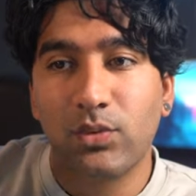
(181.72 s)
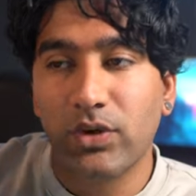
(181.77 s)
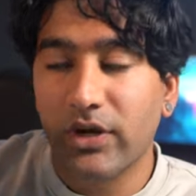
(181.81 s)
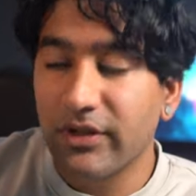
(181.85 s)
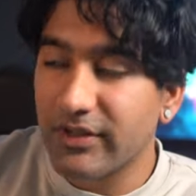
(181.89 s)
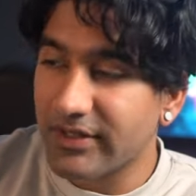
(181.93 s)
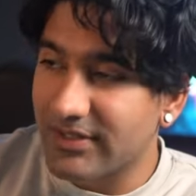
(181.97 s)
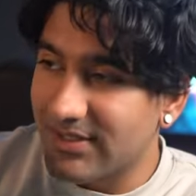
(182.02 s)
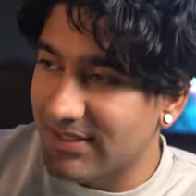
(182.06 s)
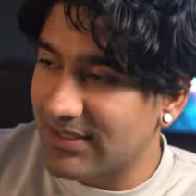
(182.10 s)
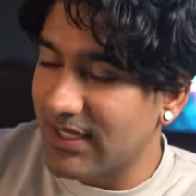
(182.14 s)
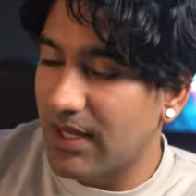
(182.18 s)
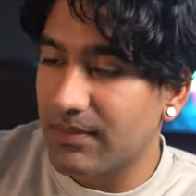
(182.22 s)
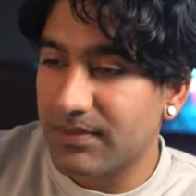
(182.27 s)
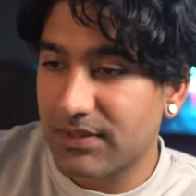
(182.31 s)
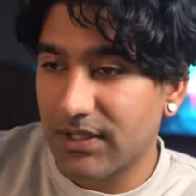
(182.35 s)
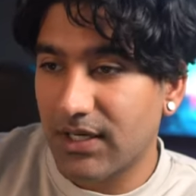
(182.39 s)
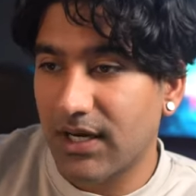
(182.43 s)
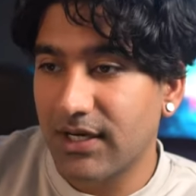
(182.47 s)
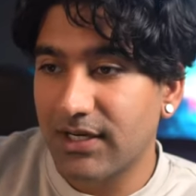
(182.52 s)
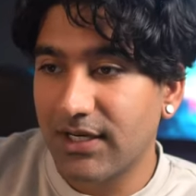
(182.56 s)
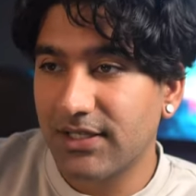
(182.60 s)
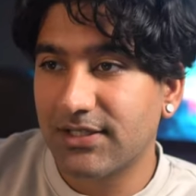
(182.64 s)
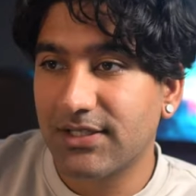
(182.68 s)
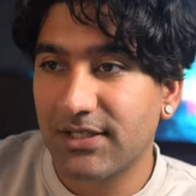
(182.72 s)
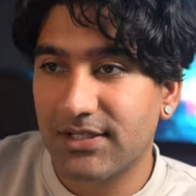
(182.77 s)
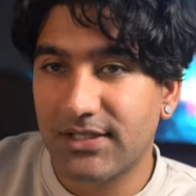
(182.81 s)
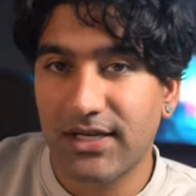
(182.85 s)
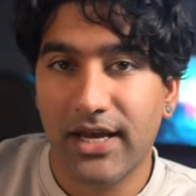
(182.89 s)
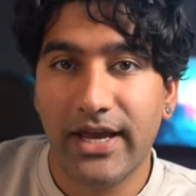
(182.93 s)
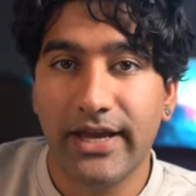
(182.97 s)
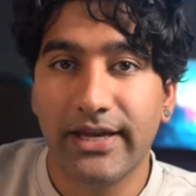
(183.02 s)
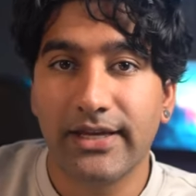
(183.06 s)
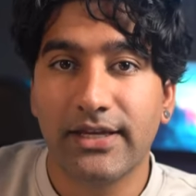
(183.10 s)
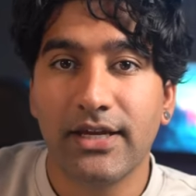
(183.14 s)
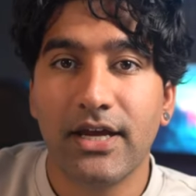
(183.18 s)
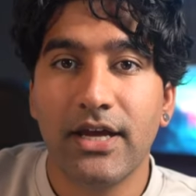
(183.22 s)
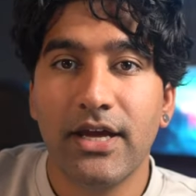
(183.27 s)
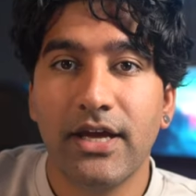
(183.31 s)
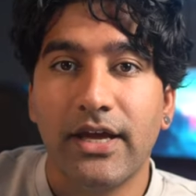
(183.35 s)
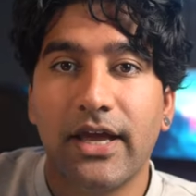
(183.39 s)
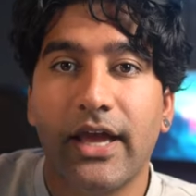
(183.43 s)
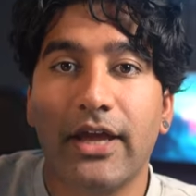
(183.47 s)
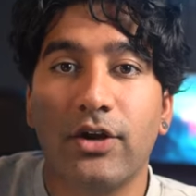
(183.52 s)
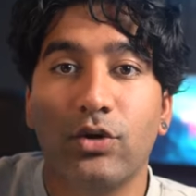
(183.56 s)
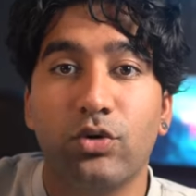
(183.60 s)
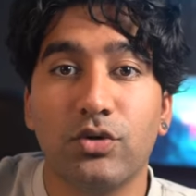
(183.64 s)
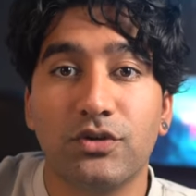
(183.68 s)
what are the steps that I need to take
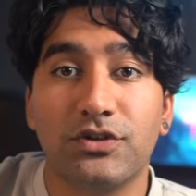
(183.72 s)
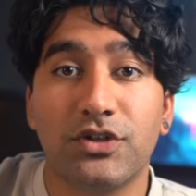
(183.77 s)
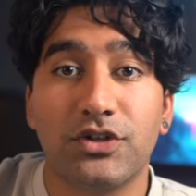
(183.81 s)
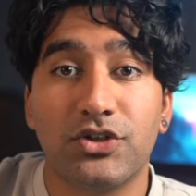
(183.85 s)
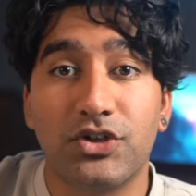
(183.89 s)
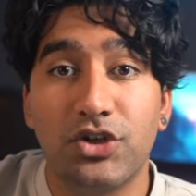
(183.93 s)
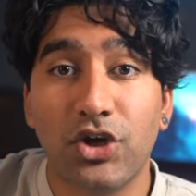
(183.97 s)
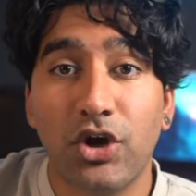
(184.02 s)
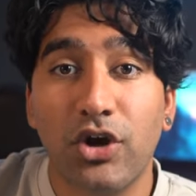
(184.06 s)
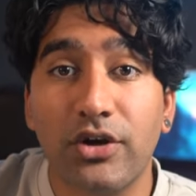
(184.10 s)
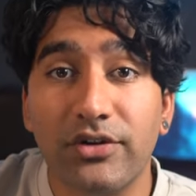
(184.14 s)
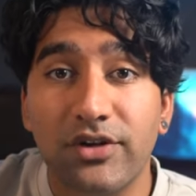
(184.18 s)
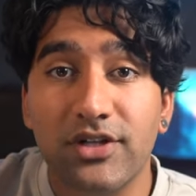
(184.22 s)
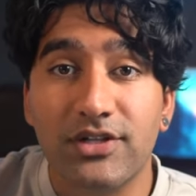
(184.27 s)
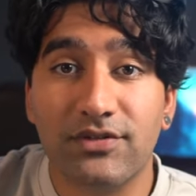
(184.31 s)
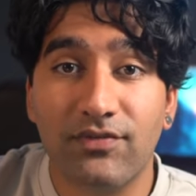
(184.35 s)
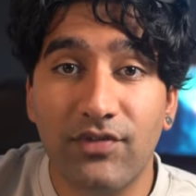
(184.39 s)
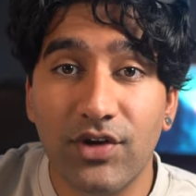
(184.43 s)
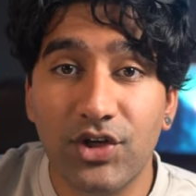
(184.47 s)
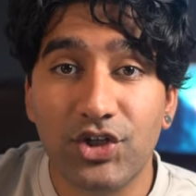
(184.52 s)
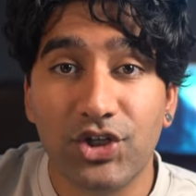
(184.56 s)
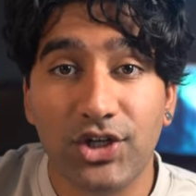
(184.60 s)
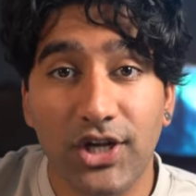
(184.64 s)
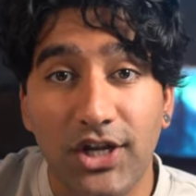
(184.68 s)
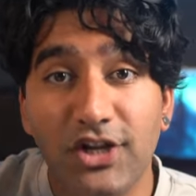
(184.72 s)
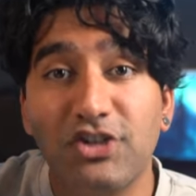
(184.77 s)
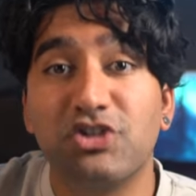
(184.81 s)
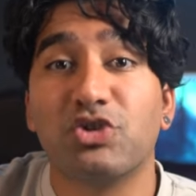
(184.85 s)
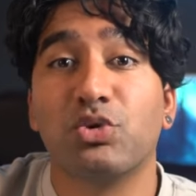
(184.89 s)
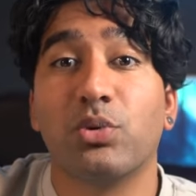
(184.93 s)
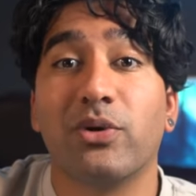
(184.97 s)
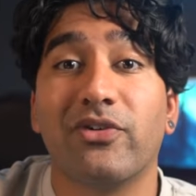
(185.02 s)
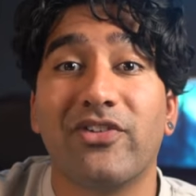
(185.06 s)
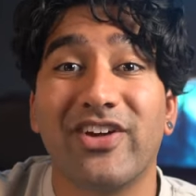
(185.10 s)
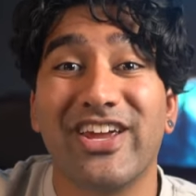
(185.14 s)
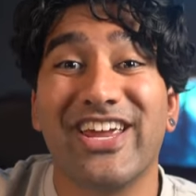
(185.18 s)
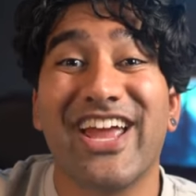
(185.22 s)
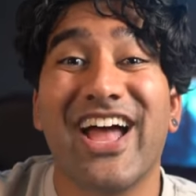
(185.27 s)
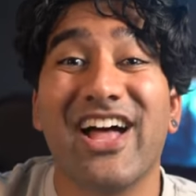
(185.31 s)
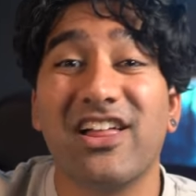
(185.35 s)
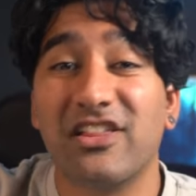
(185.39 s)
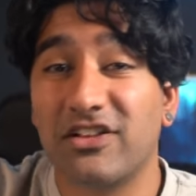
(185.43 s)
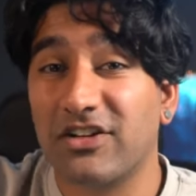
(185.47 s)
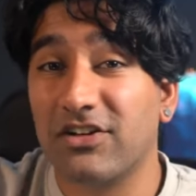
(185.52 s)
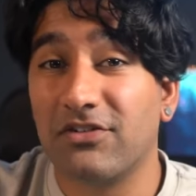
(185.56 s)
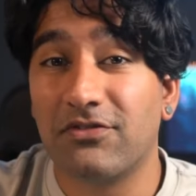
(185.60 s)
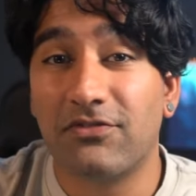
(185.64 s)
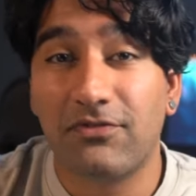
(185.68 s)
in order to turn this vision into a
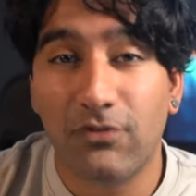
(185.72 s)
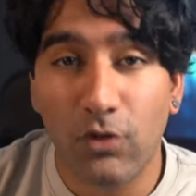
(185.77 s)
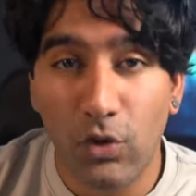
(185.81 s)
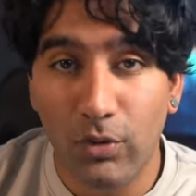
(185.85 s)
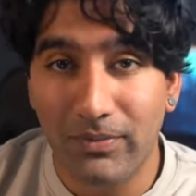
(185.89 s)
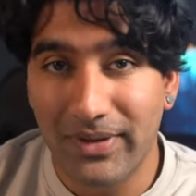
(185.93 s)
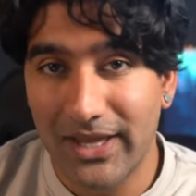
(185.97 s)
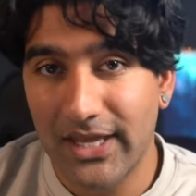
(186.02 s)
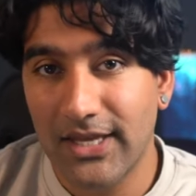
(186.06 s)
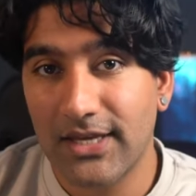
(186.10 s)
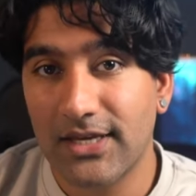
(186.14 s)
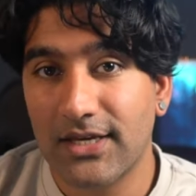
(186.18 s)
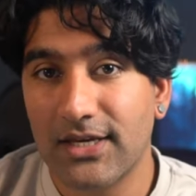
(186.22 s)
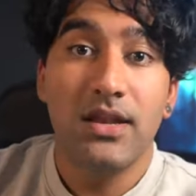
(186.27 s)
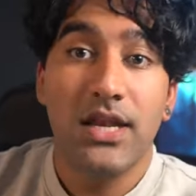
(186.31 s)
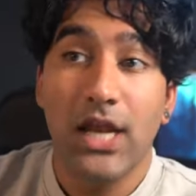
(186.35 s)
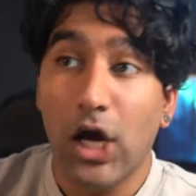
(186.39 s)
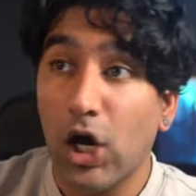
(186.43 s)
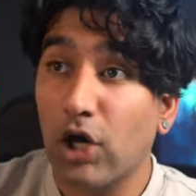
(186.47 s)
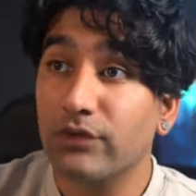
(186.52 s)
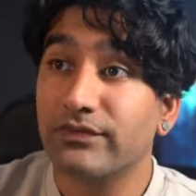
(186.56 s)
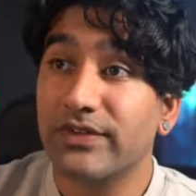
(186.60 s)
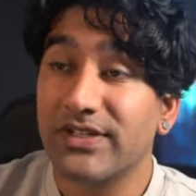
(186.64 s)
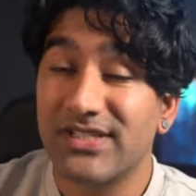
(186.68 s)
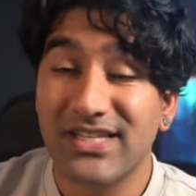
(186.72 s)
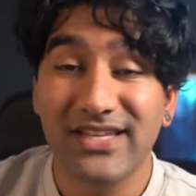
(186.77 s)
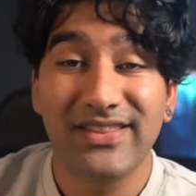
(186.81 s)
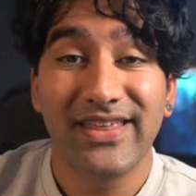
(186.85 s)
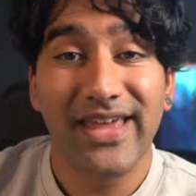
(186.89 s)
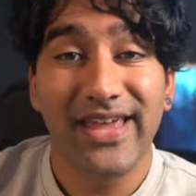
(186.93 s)
reality for me. Now, obviously